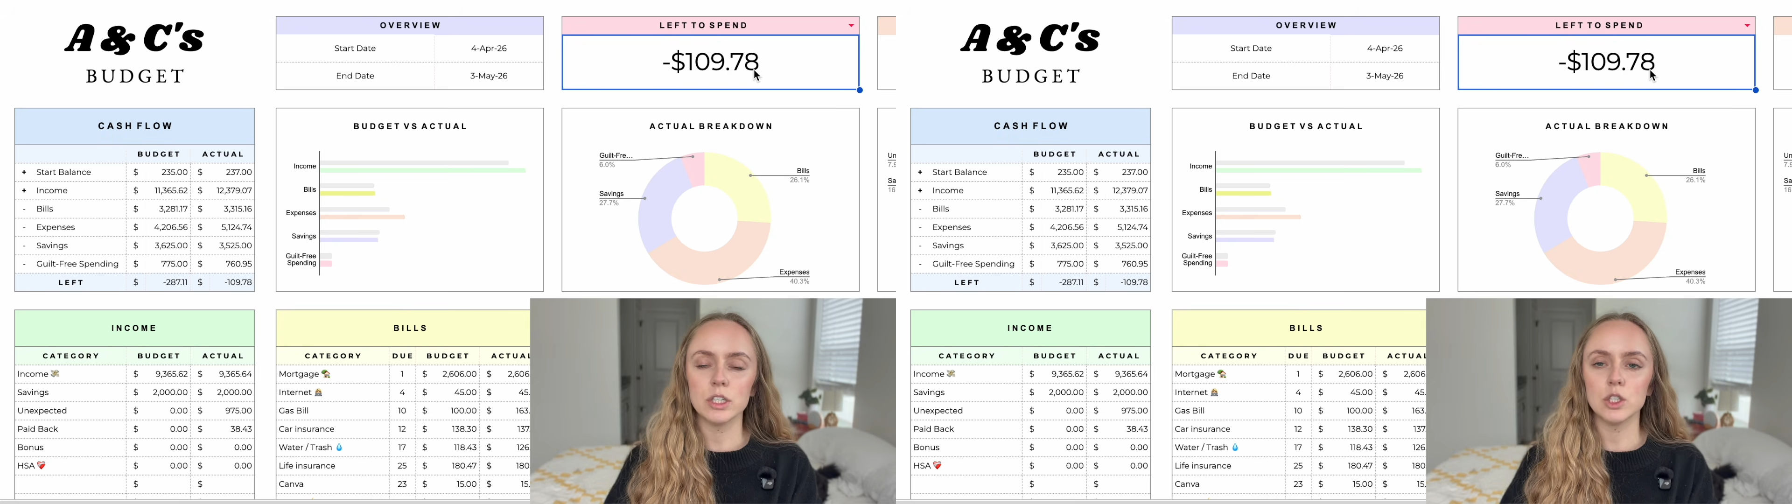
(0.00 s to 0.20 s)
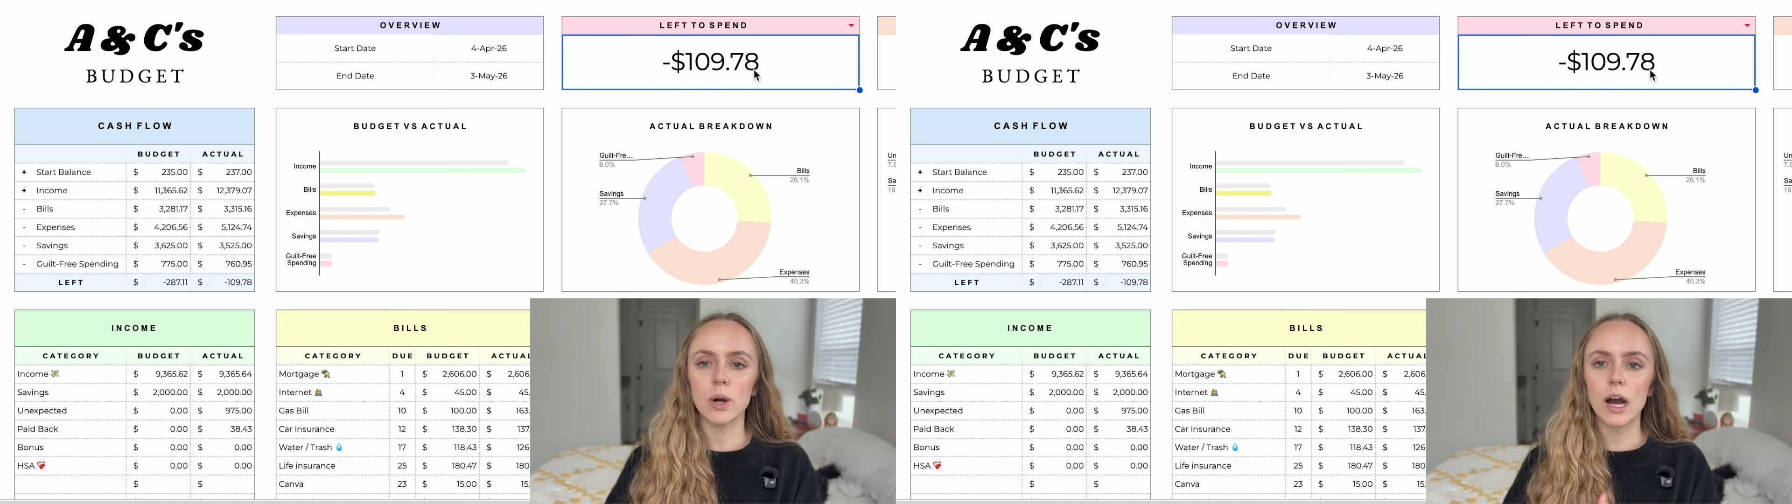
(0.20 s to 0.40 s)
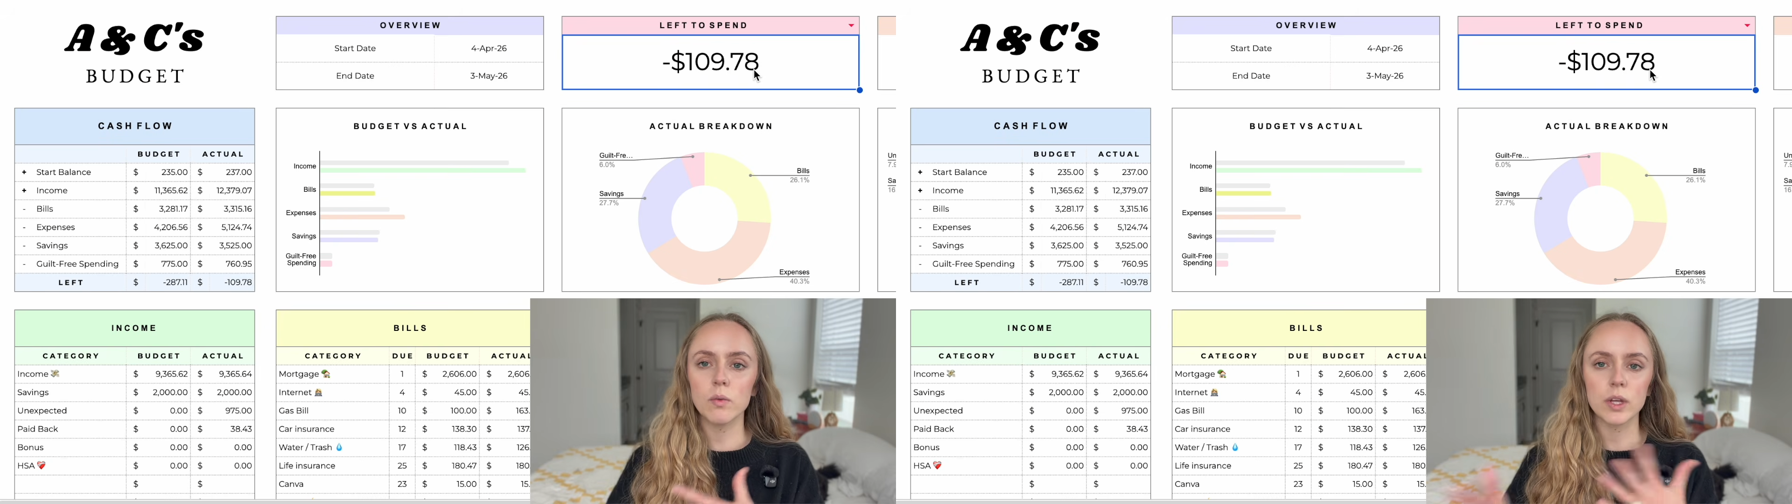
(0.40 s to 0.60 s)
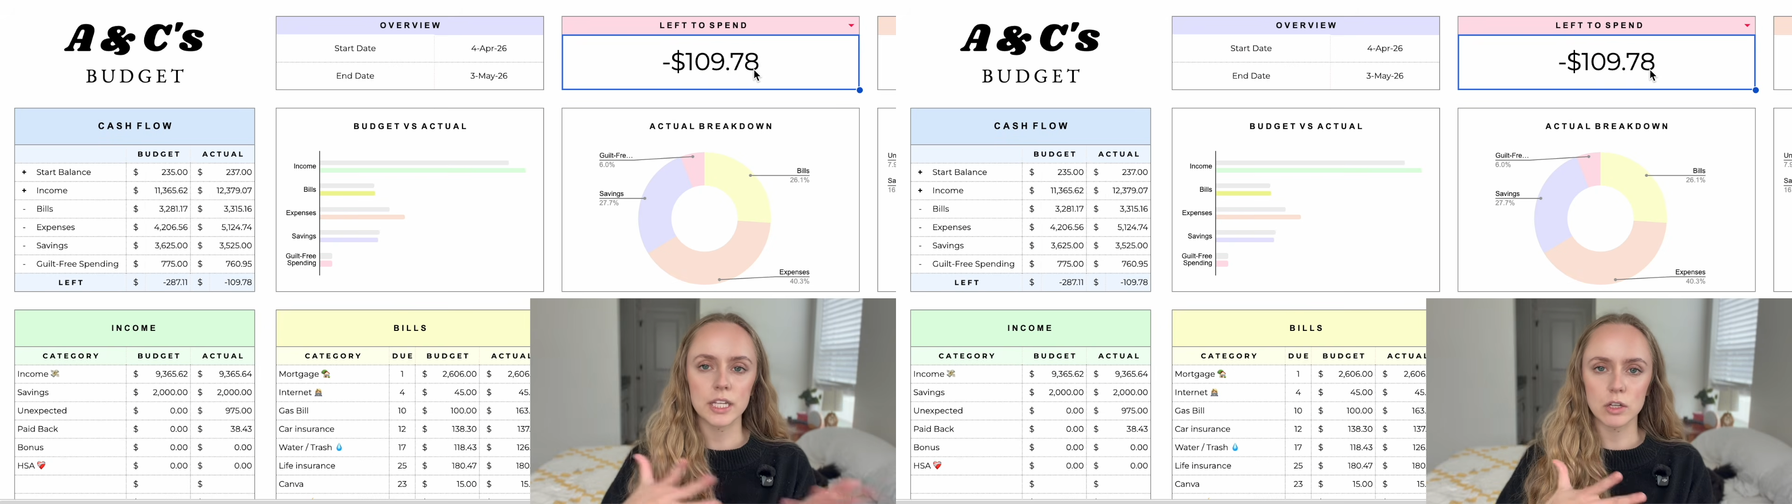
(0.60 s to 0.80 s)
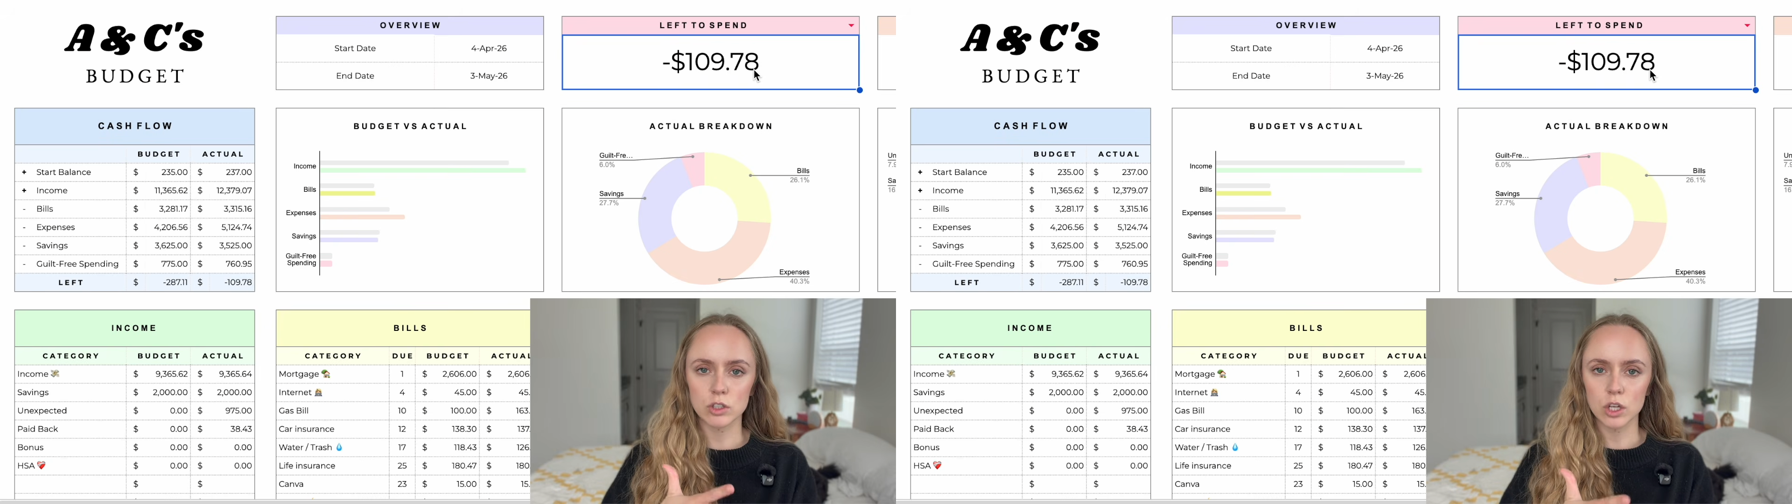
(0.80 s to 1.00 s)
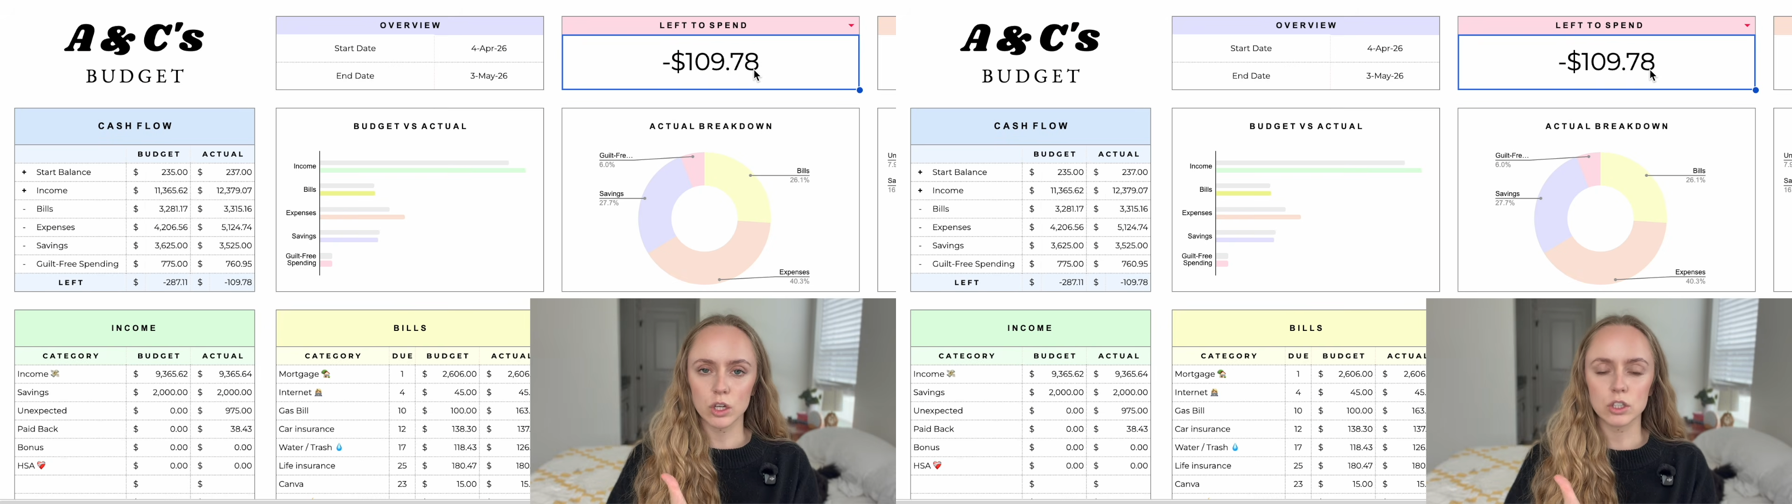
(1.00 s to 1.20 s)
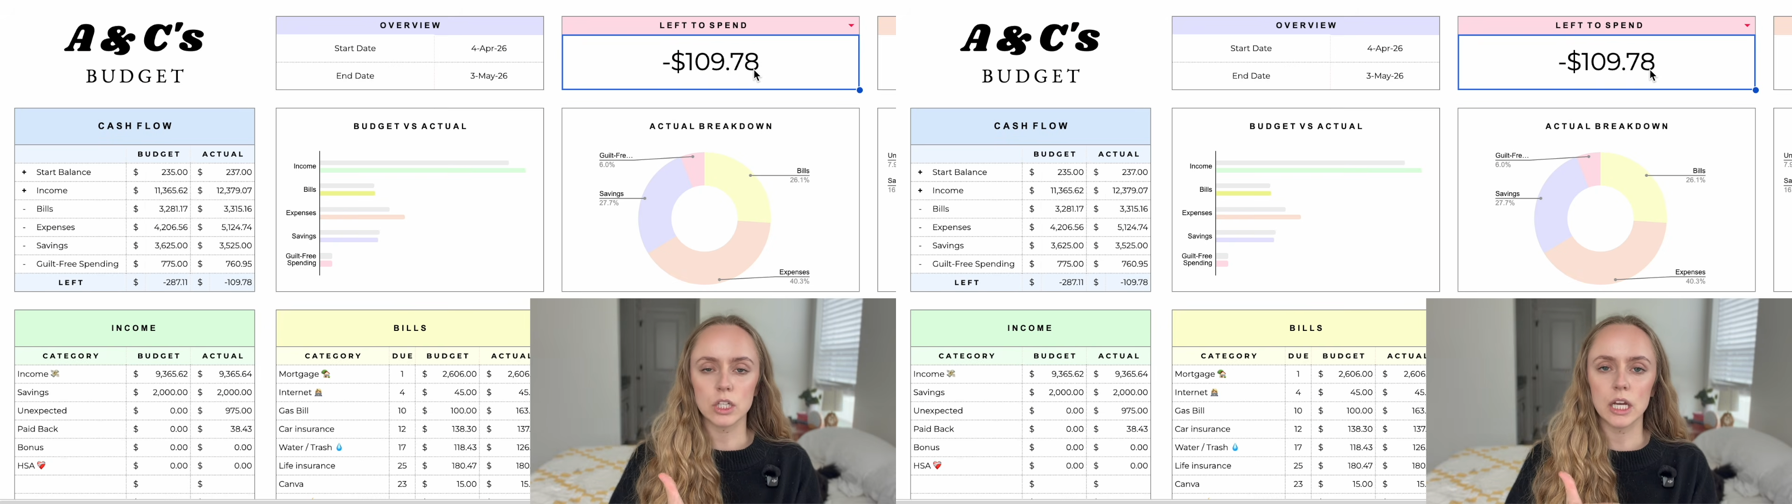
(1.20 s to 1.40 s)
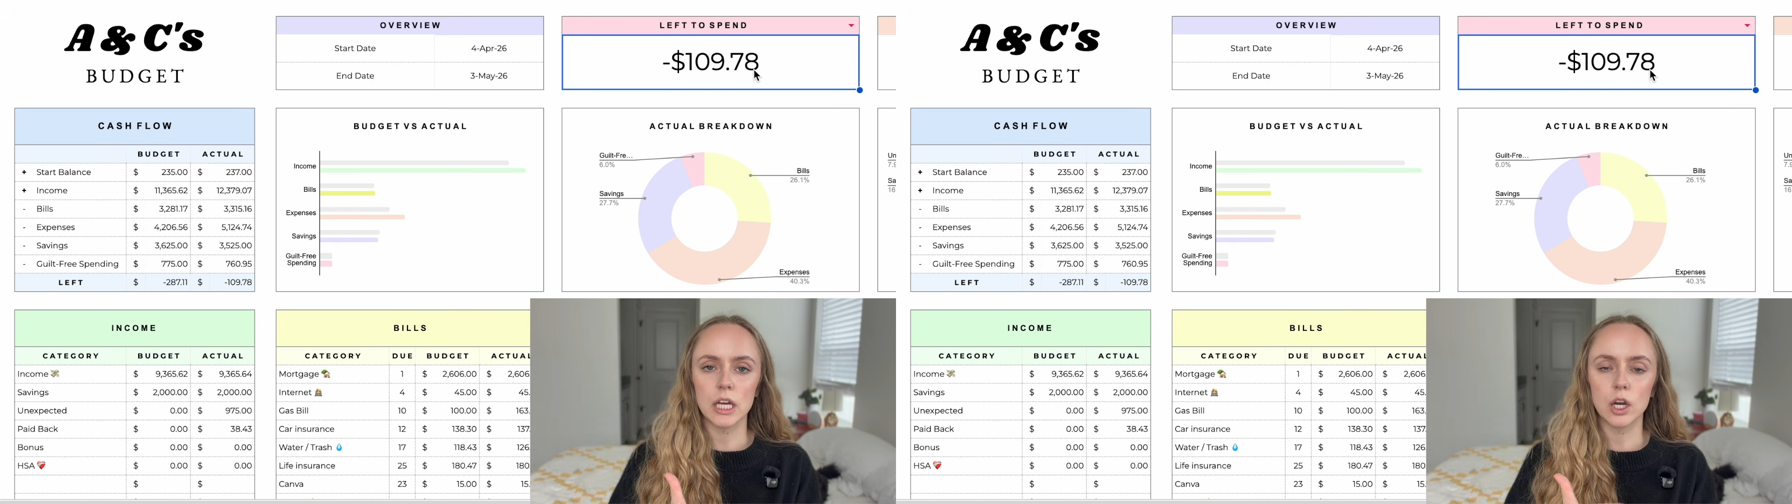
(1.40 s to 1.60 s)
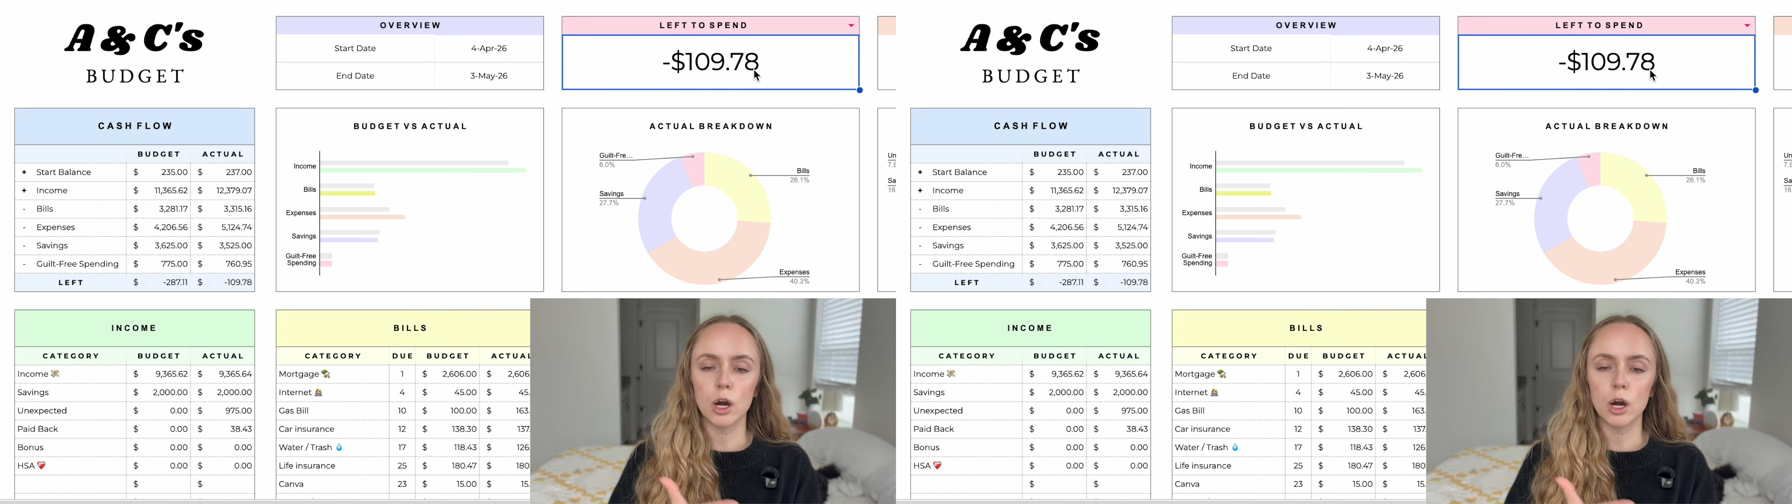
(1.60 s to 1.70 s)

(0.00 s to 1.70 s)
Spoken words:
We do have $1,000 in